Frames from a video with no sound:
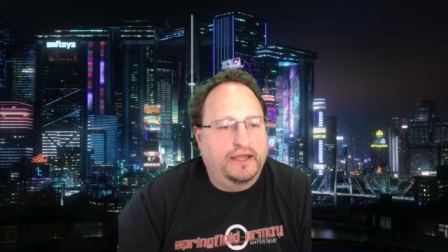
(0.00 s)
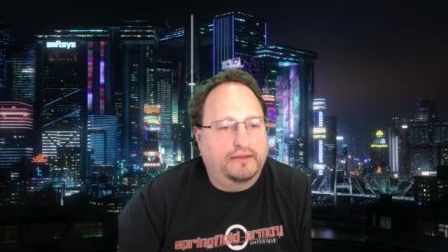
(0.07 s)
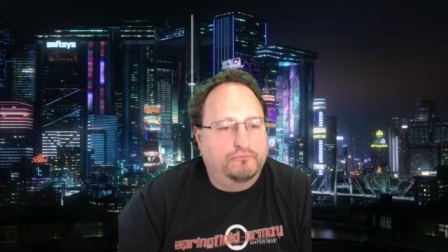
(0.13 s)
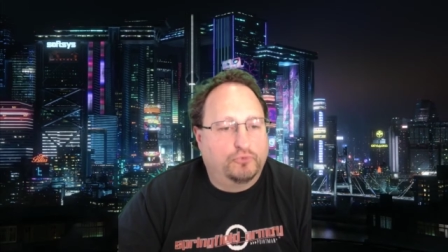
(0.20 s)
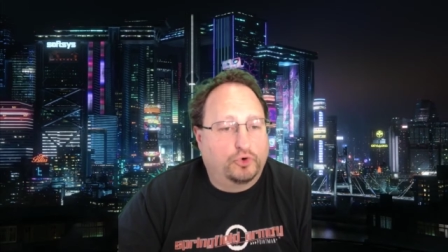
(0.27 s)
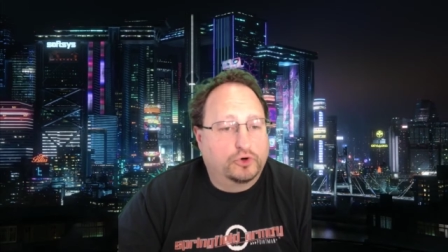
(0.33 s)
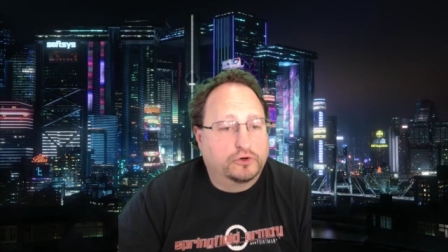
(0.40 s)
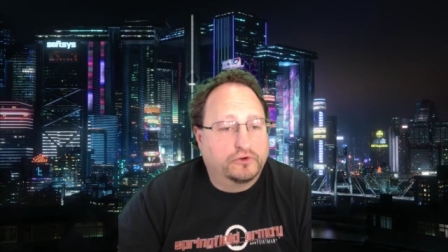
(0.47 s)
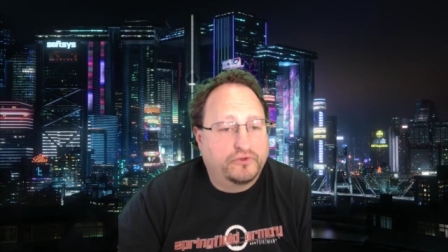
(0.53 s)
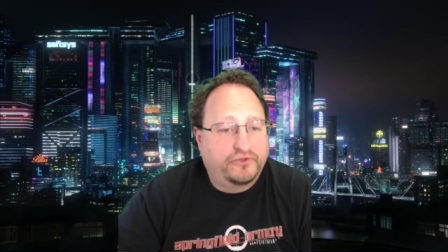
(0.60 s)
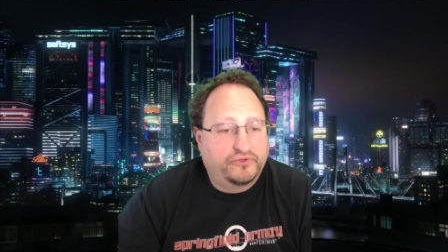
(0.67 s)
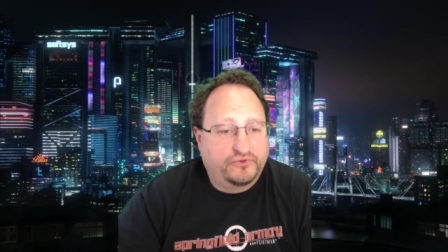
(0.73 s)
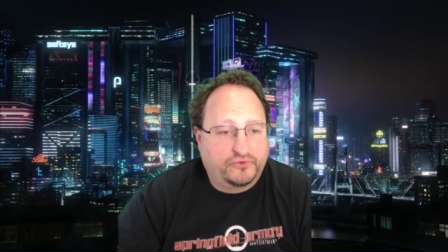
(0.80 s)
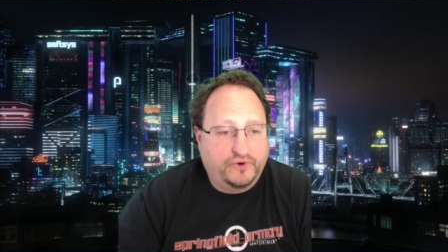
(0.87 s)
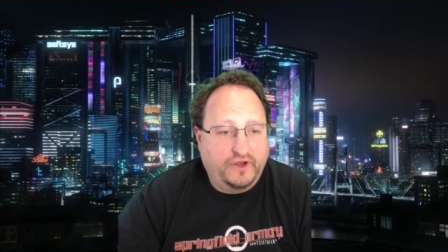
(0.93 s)
At mortal
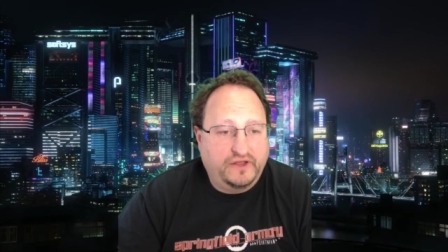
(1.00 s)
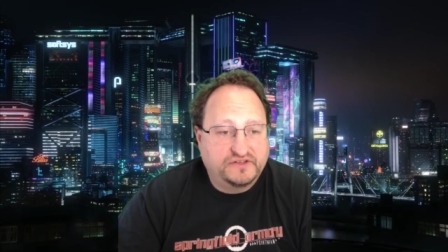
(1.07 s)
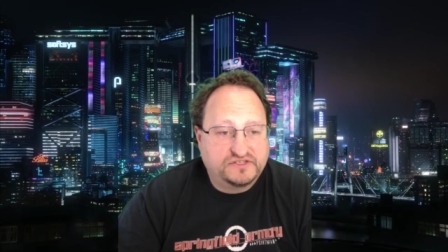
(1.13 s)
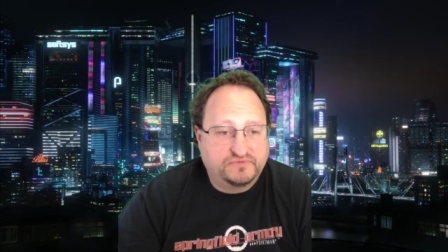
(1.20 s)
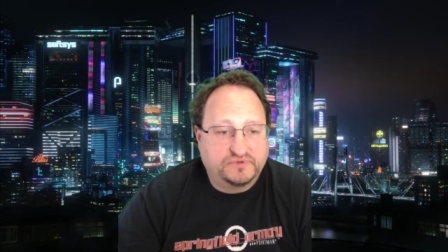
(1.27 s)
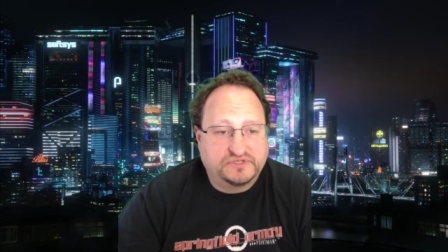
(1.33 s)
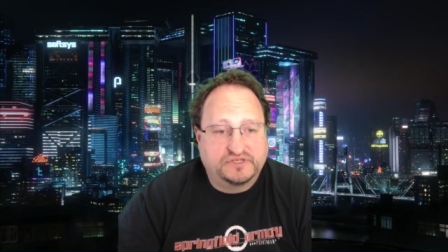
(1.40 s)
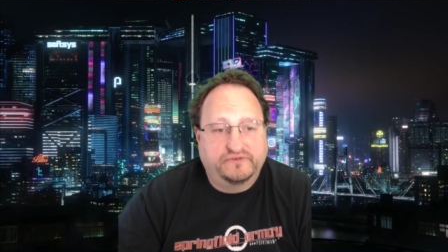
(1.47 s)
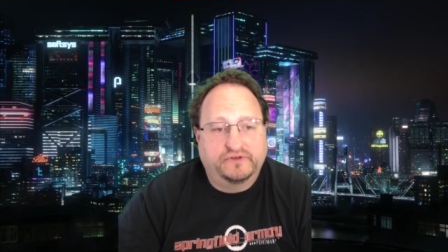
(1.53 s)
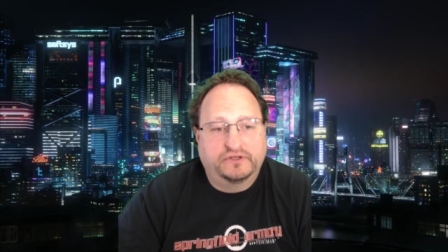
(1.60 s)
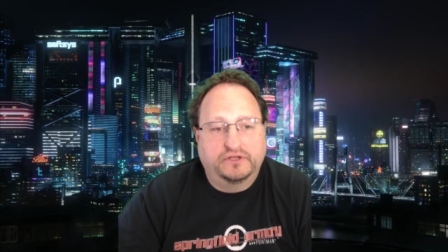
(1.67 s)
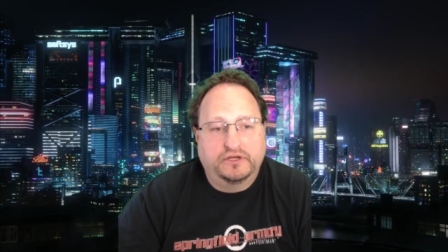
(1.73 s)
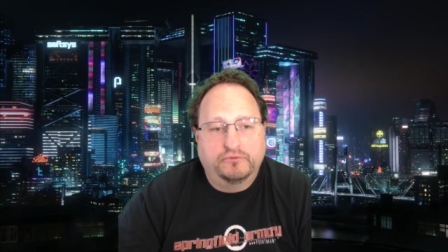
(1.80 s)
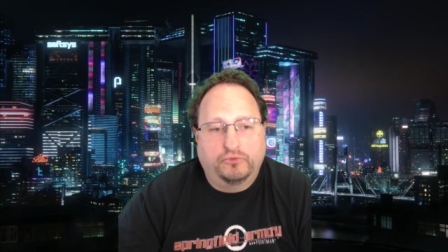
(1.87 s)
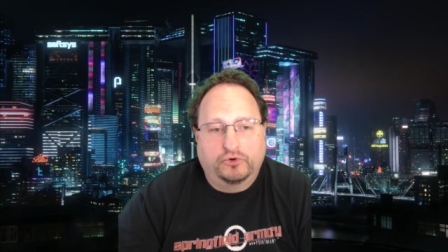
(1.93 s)
three,
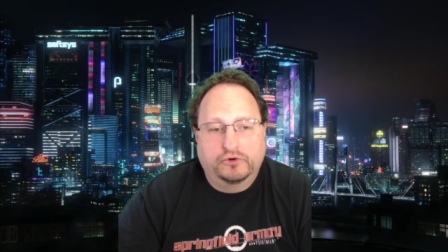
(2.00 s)
specifically